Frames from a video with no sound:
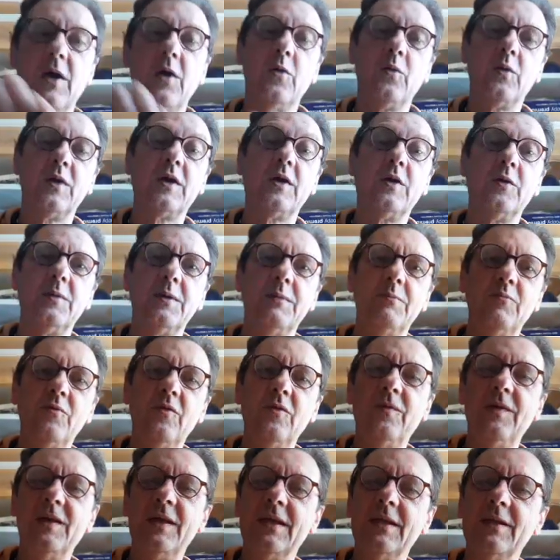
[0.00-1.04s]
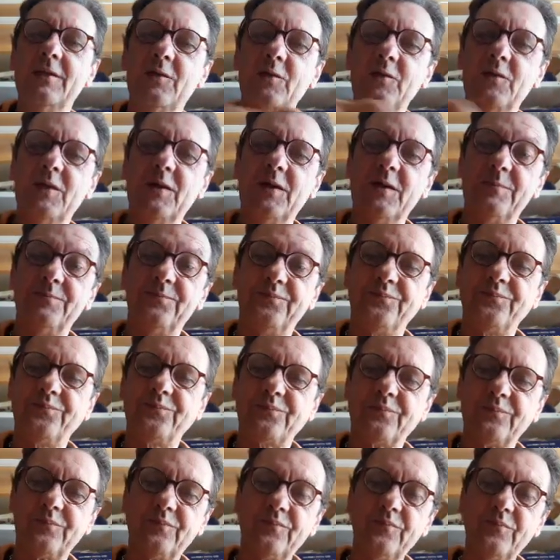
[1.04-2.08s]
We're gonna be moving into the.
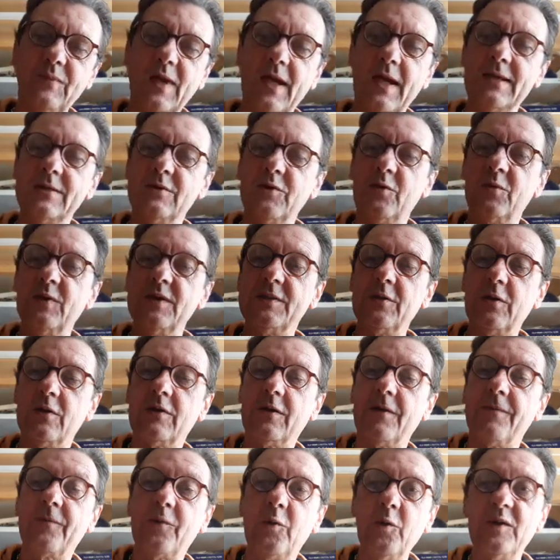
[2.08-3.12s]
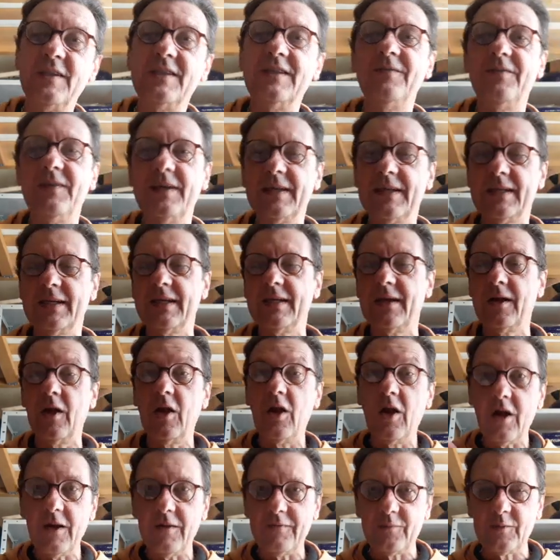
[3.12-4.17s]
As a result of cultivating
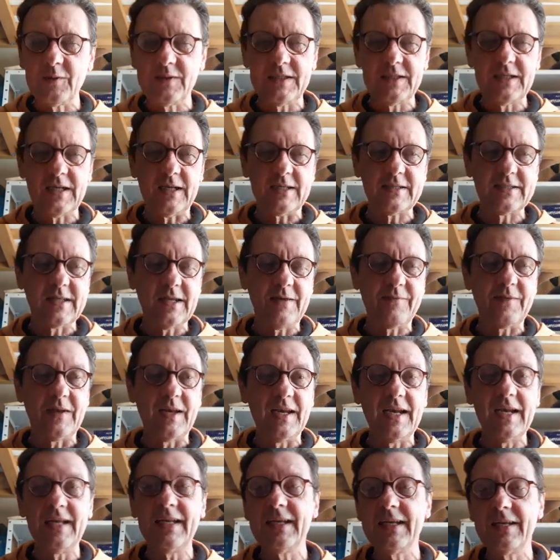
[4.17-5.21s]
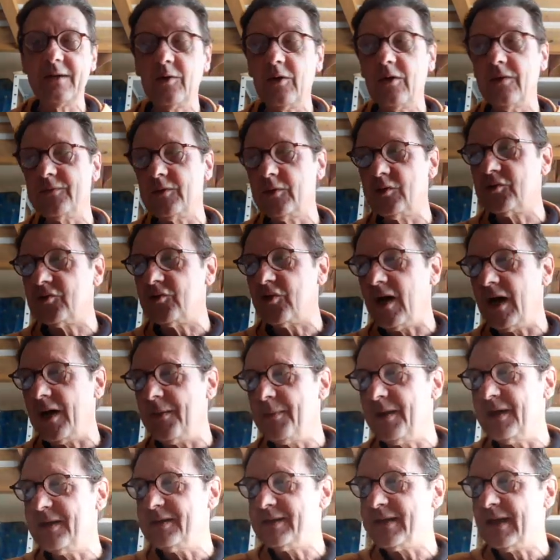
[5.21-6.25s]
love within ourselves and letting go of the
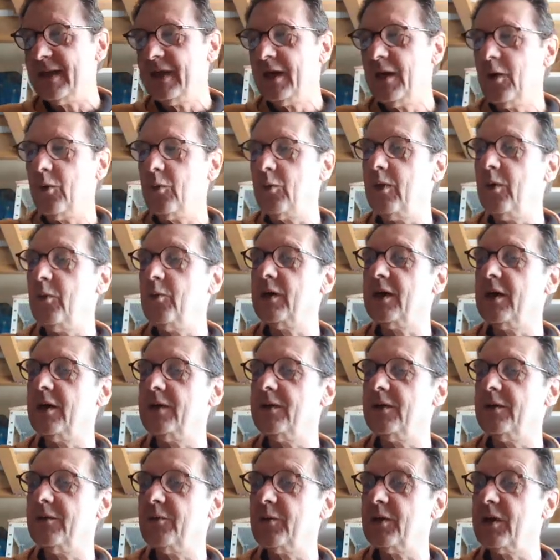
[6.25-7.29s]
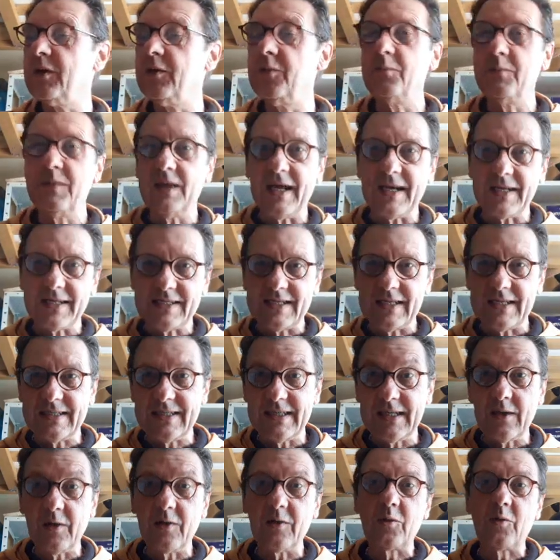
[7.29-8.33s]
dramas, we're gonna be
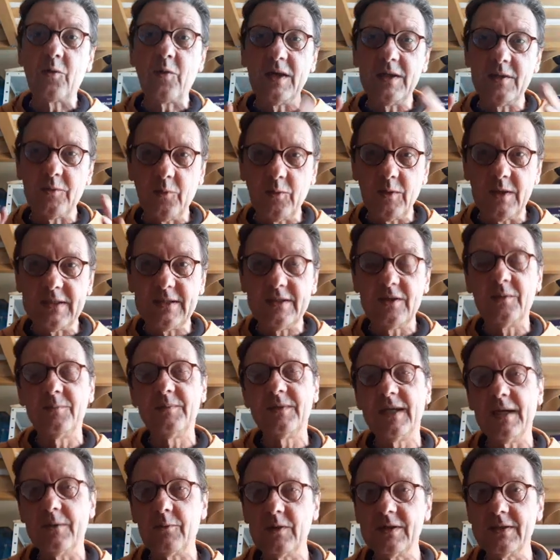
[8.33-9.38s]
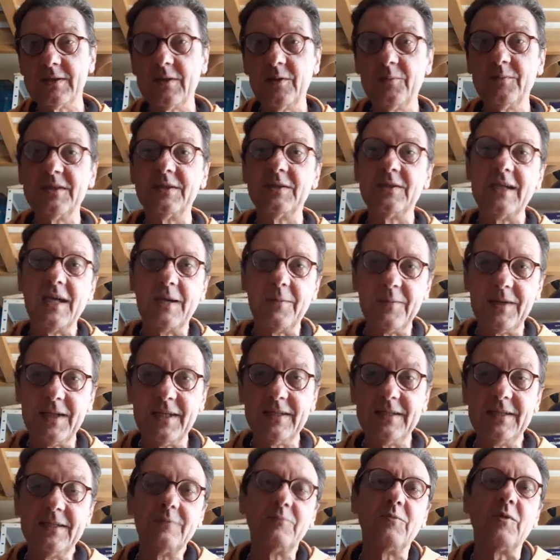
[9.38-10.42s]
accessing a great wisdom. The wisdom is the
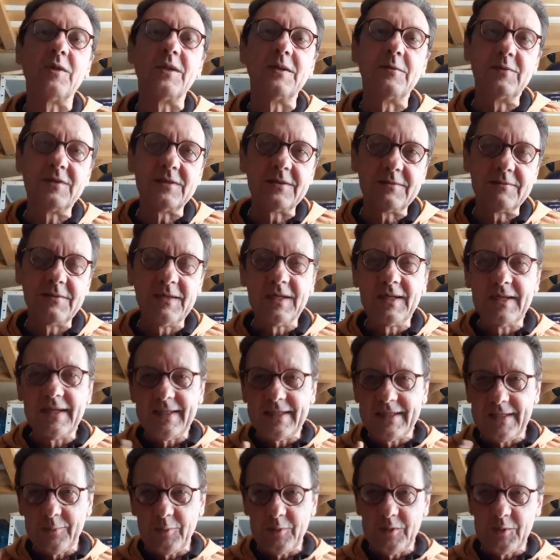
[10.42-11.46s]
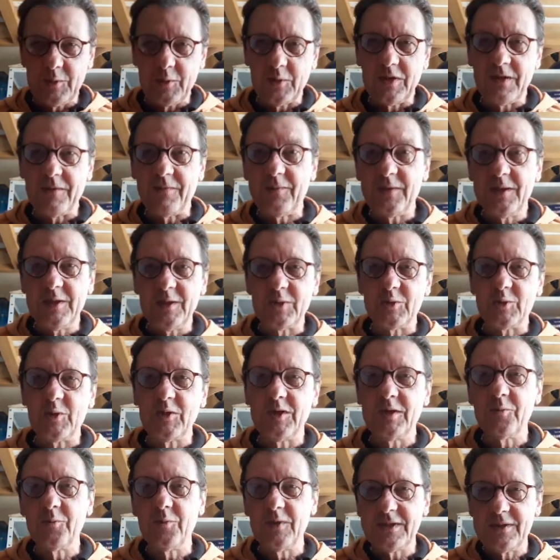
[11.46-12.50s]
ability, but there is no definition
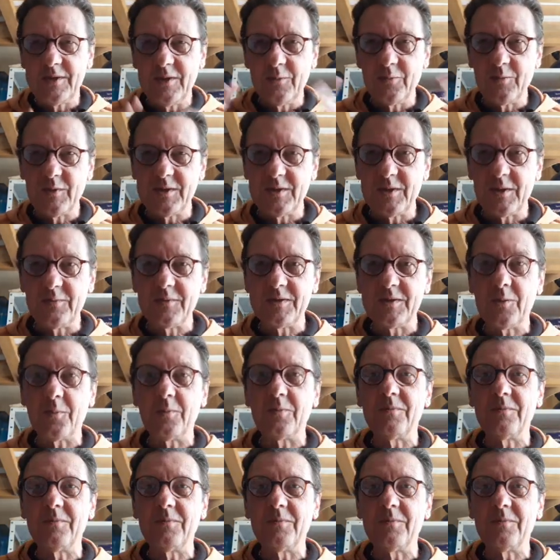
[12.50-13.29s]
in wisdom. Wisdom